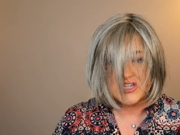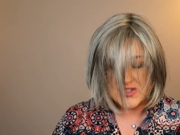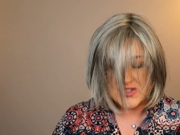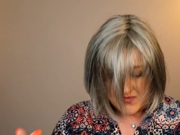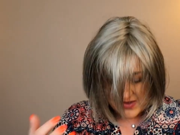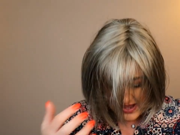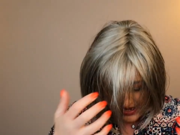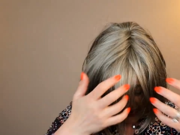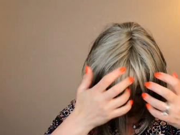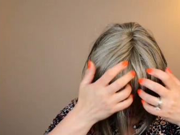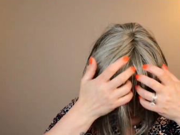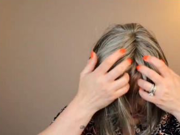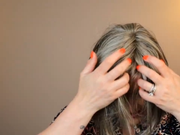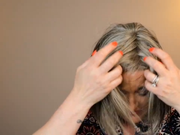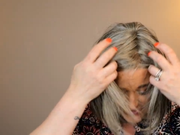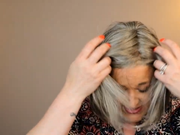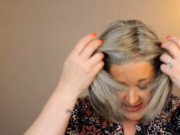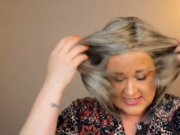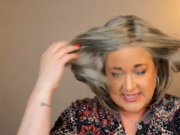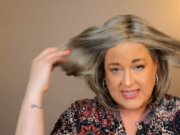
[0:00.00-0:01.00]
just fine. And
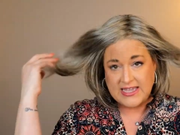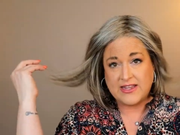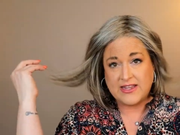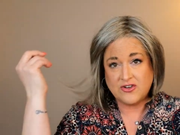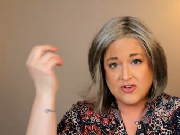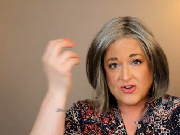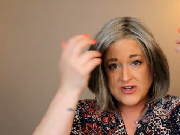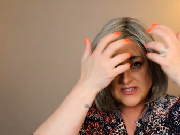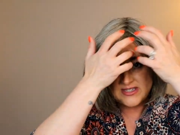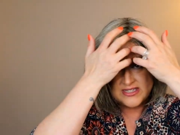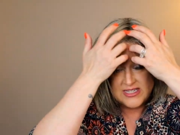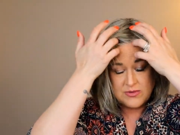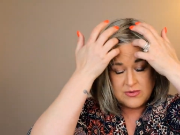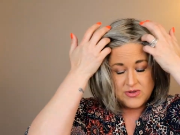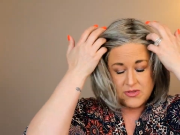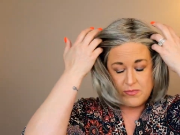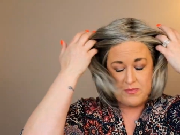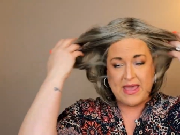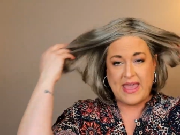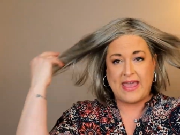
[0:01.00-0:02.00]
I've seen Kristi
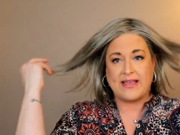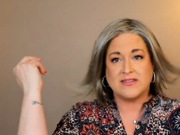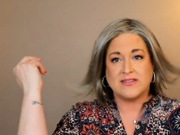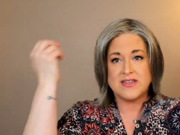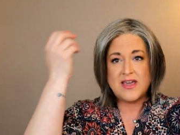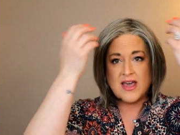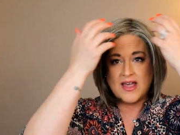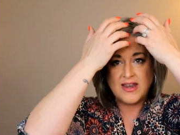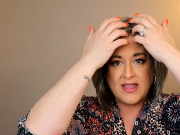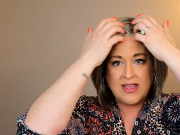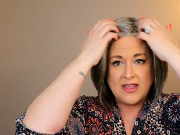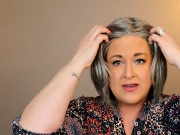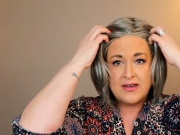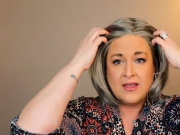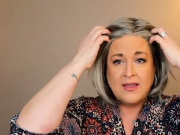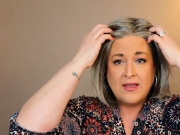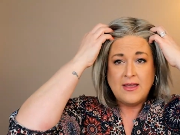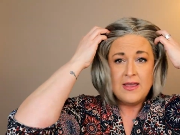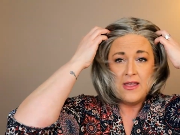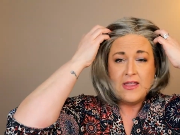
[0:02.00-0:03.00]
with bangs cut in.